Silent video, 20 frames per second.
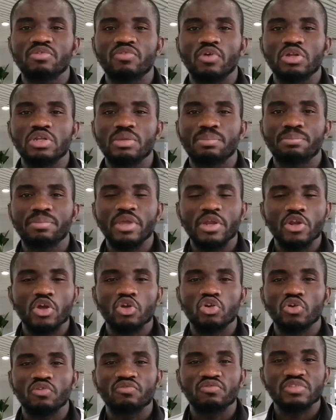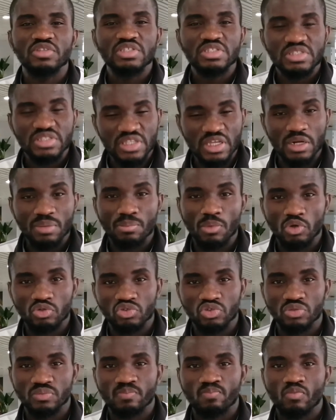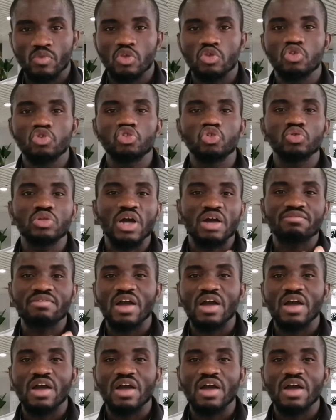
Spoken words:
the period of 3 months, you should have